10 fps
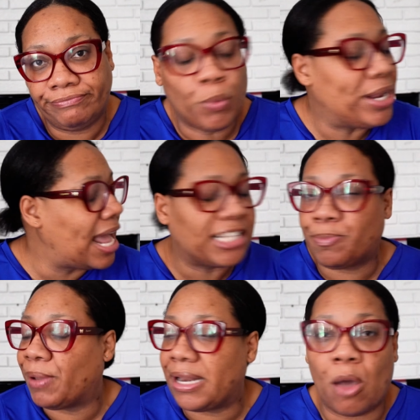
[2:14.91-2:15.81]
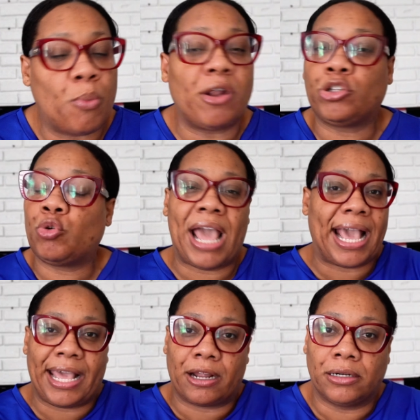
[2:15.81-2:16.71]
we not splitting up. We don't do
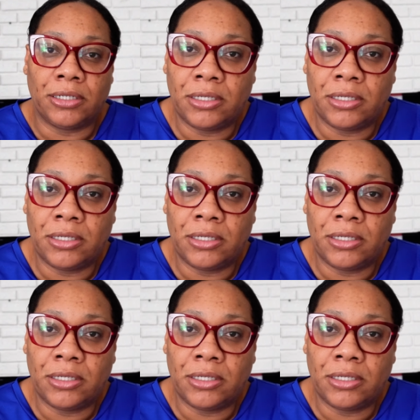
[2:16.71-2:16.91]
that here.